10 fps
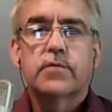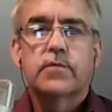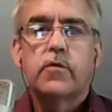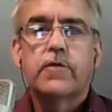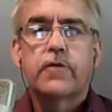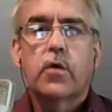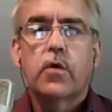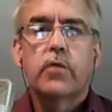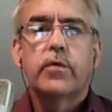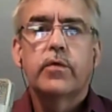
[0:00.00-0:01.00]
we move
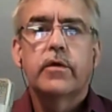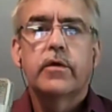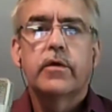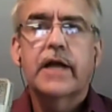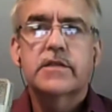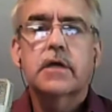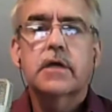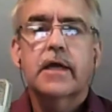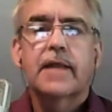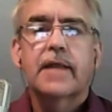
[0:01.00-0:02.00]
forward. We're not
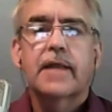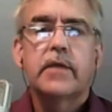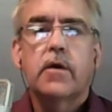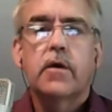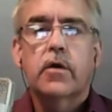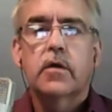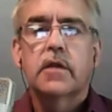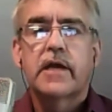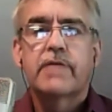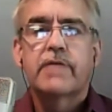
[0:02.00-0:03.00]
stuck in that mediocre
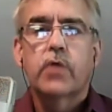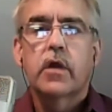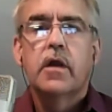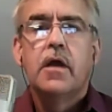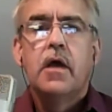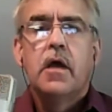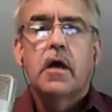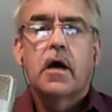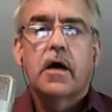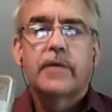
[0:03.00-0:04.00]
life where
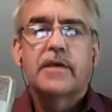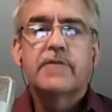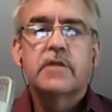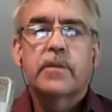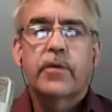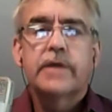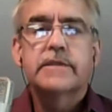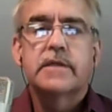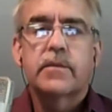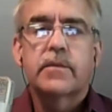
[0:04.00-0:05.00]
even the
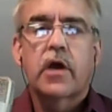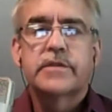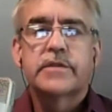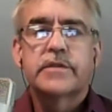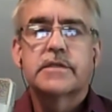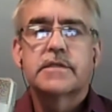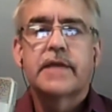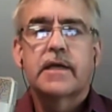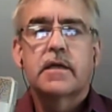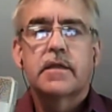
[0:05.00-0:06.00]
president promises
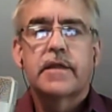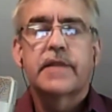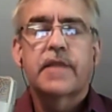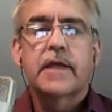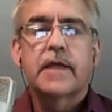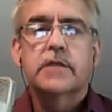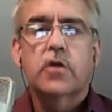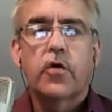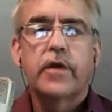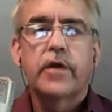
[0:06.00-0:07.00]
that things are
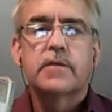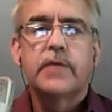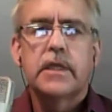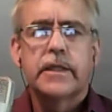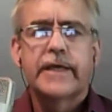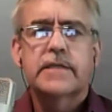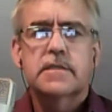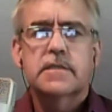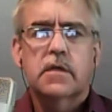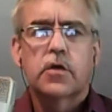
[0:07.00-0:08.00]
going to be
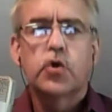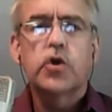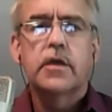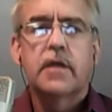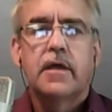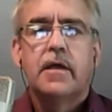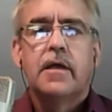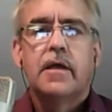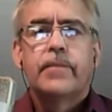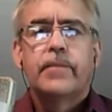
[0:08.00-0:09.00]
less good.
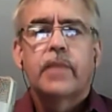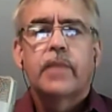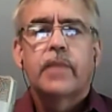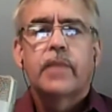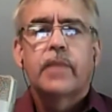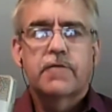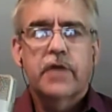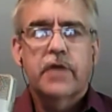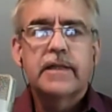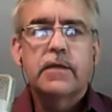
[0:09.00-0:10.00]
And
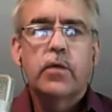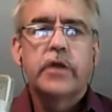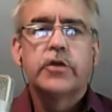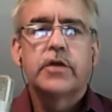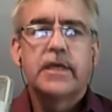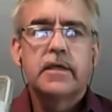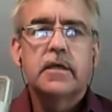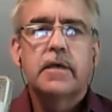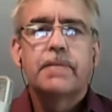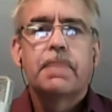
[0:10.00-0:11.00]
frankly, when you're
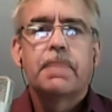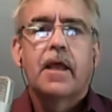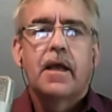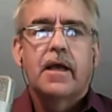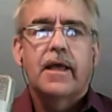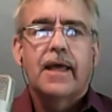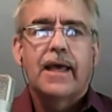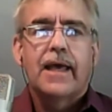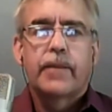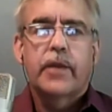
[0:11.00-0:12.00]
in a